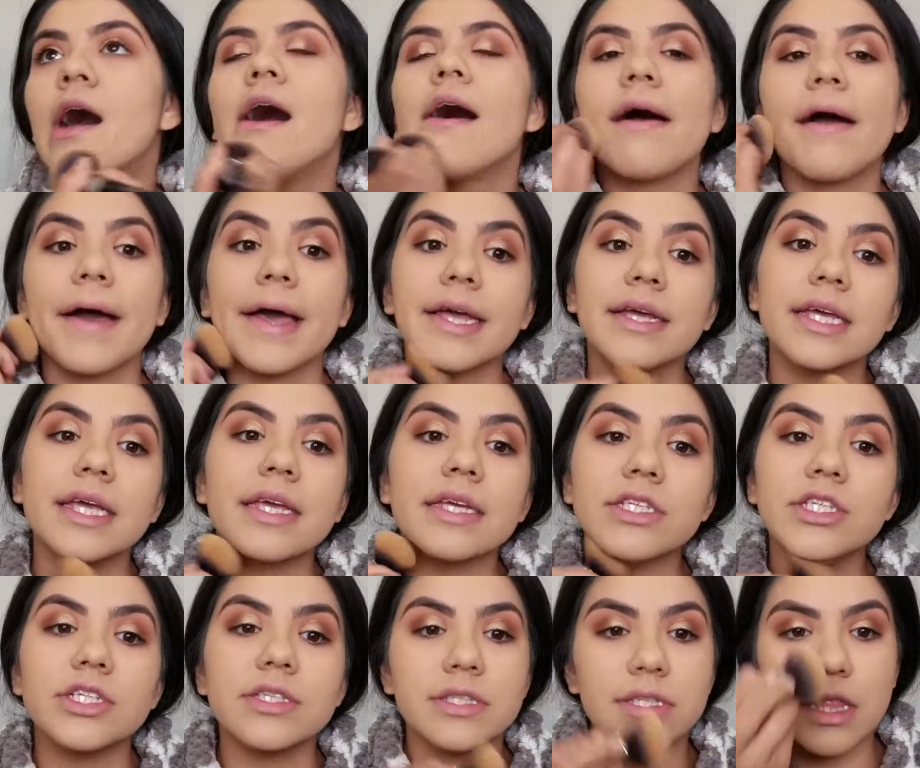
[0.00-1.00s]
I
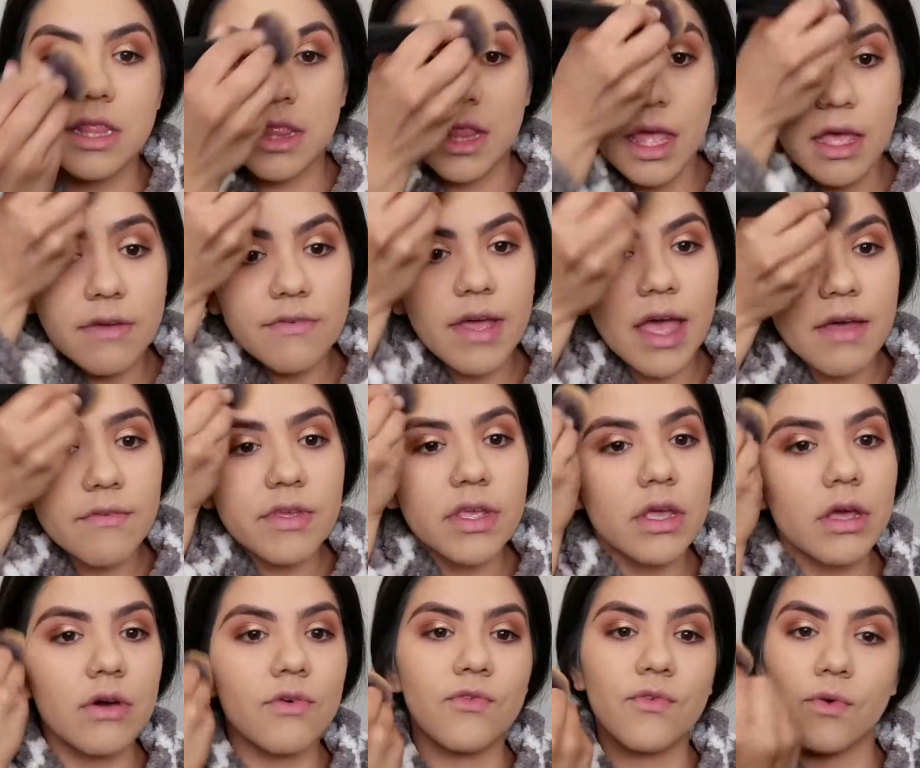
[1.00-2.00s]
just love having
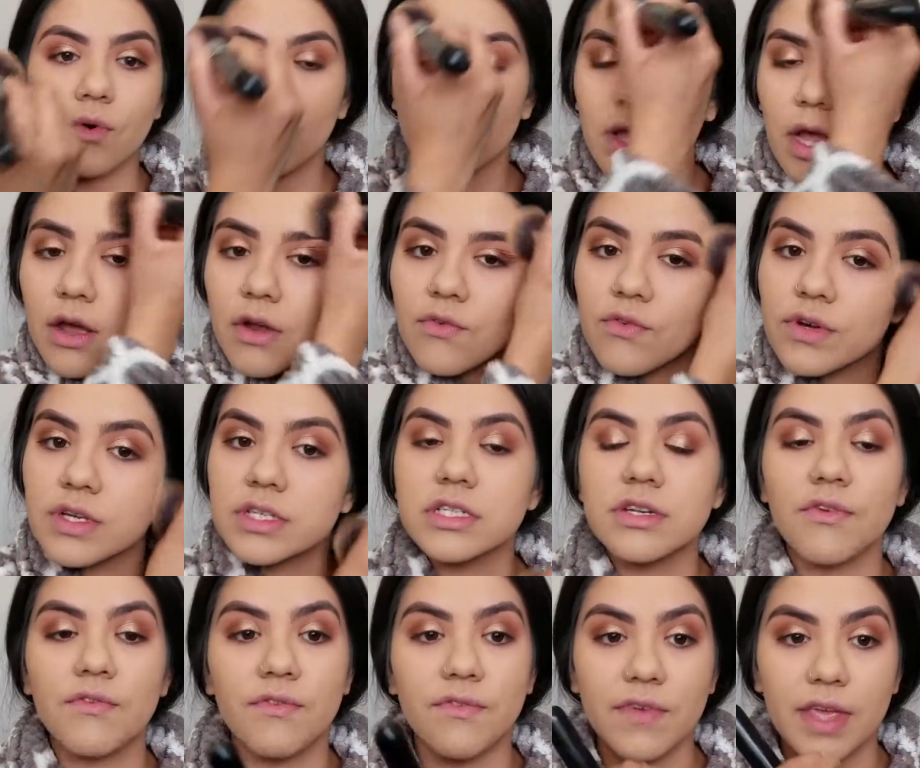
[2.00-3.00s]
a full coverage
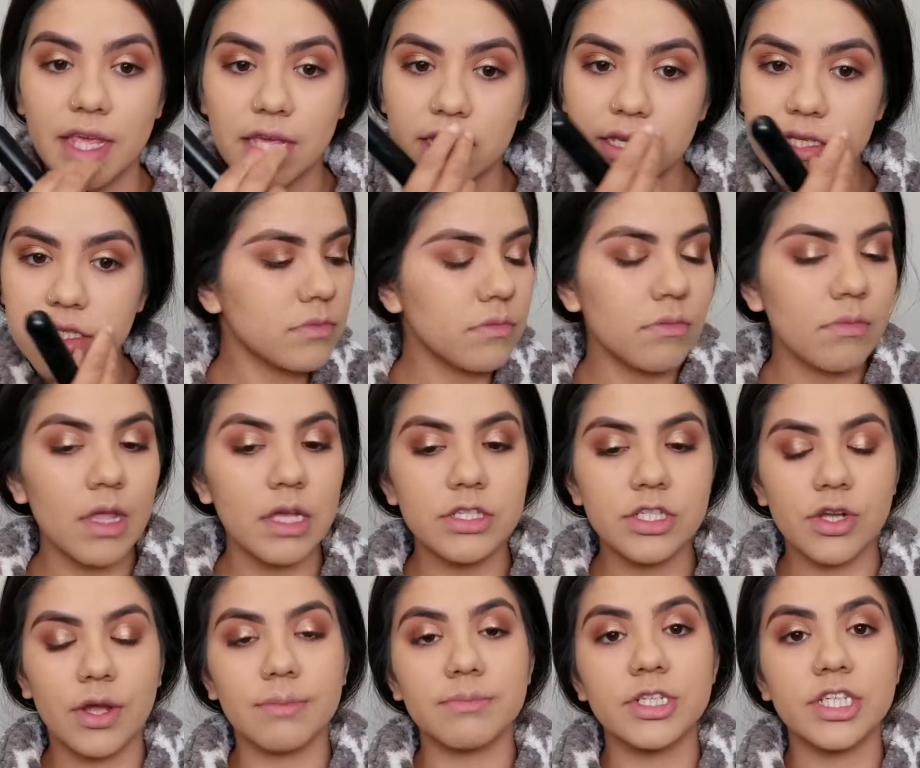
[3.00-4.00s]
face.
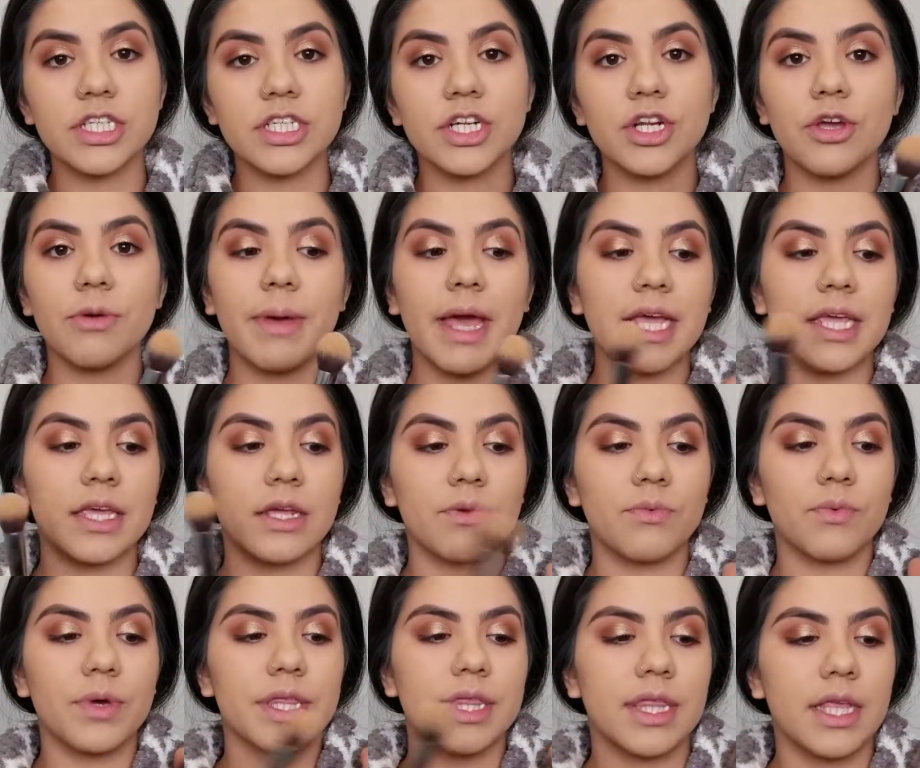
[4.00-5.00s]
So I'm just going to go back in
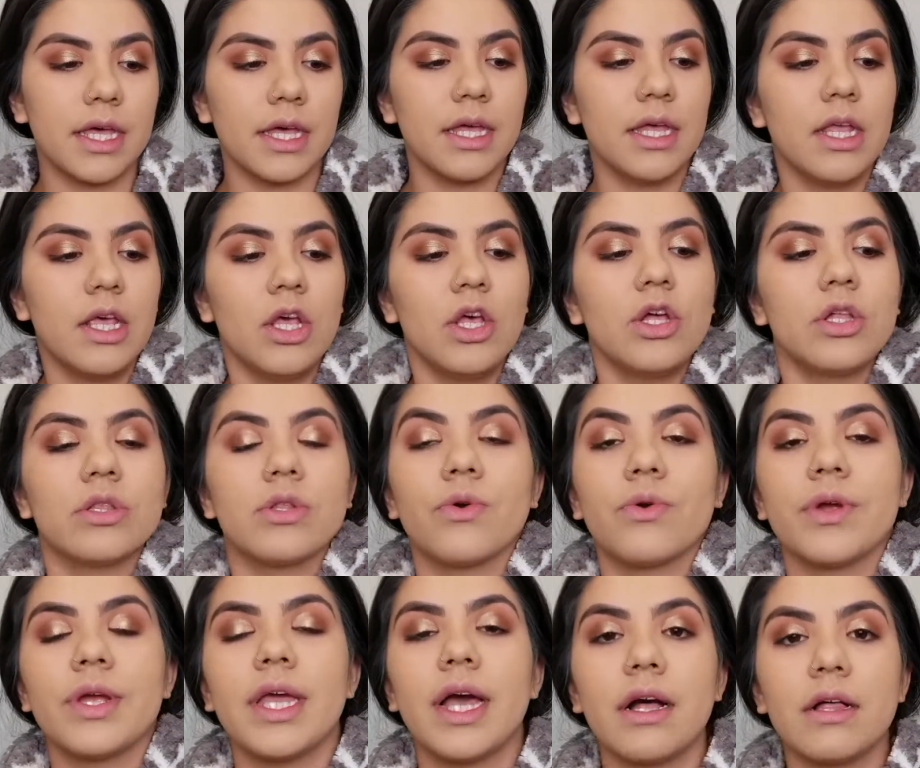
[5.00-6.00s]
with the
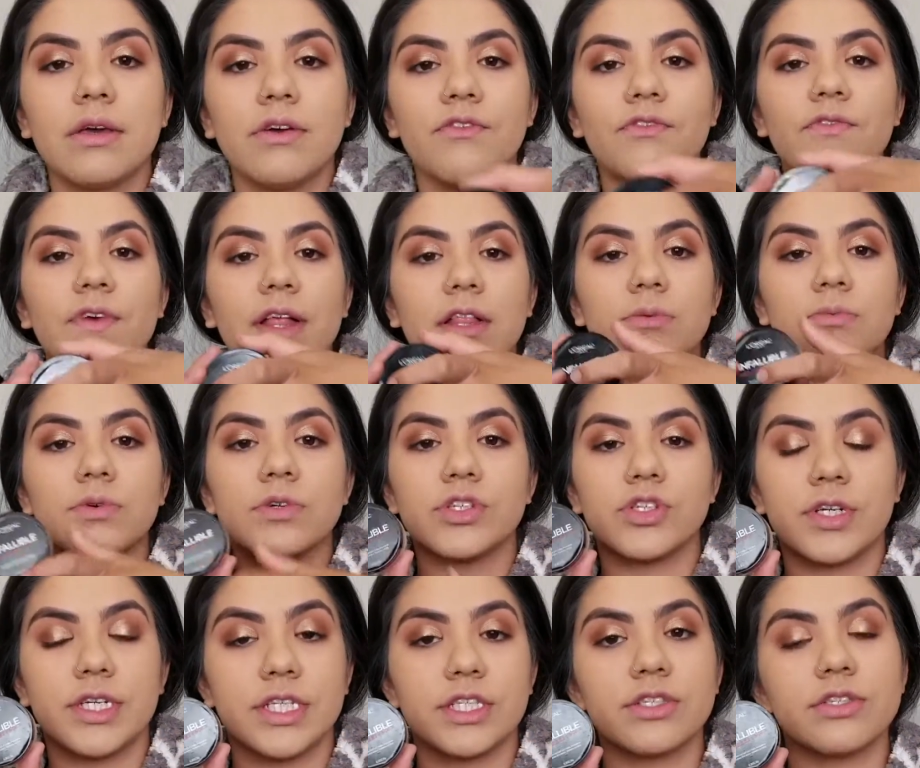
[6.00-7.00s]
L'Oreal Infallible
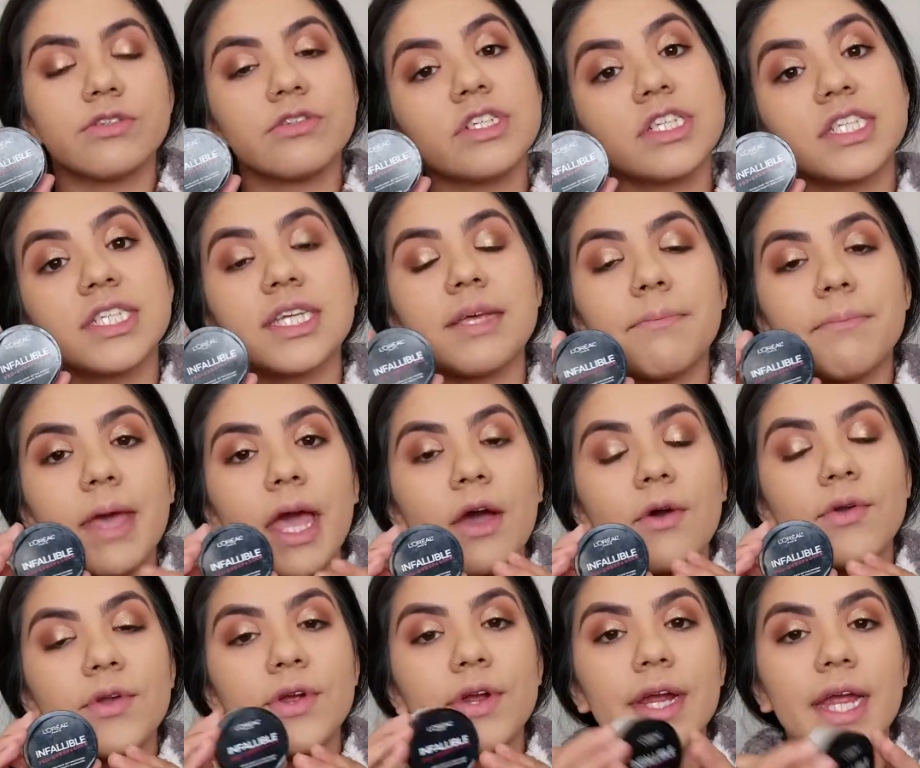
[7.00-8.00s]
Translucent
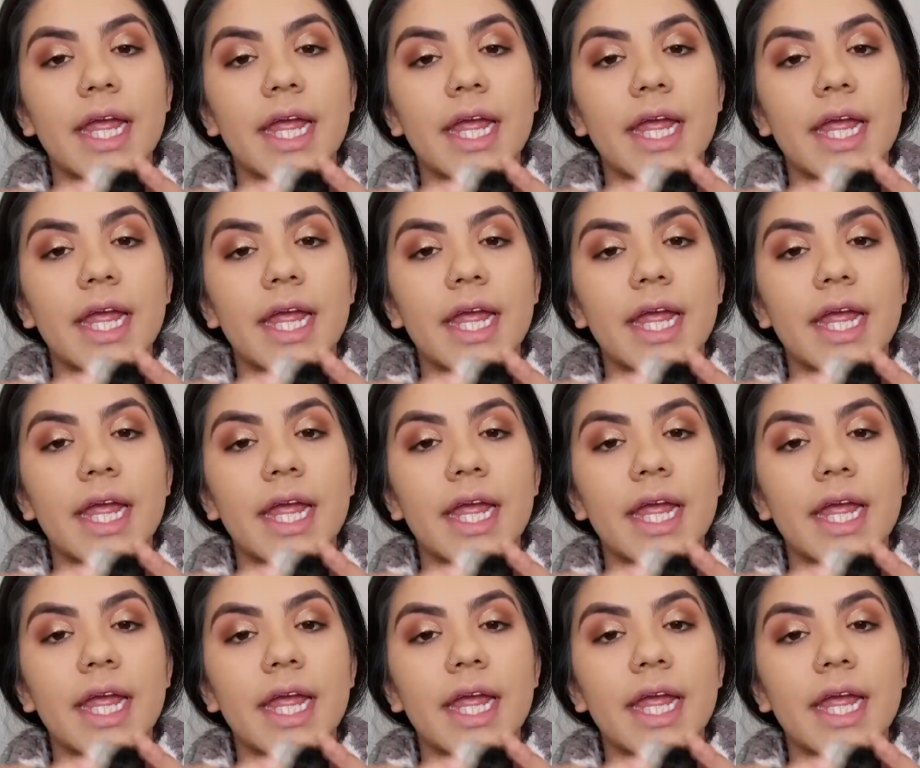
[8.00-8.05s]
Powder,